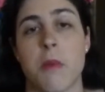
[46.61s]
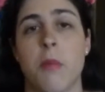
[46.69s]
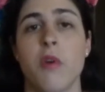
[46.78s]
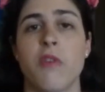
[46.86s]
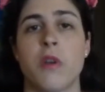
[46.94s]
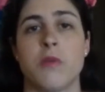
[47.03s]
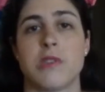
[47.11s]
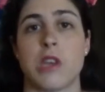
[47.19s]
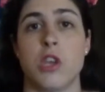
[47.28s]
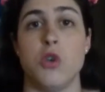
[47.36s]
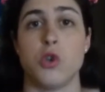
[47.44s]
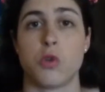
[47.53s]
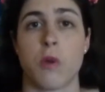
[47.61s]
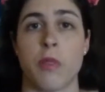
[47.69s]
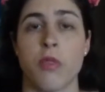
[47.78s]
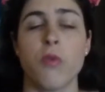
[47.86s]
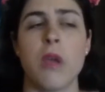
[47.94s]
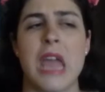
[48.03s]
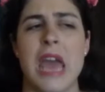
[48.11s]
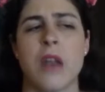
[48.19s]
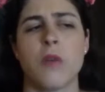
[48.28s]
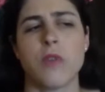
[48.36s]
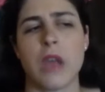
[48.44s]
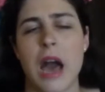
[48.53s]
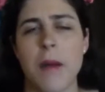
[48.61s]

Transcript: my boyfriend, was like, you should run 3, and I was like,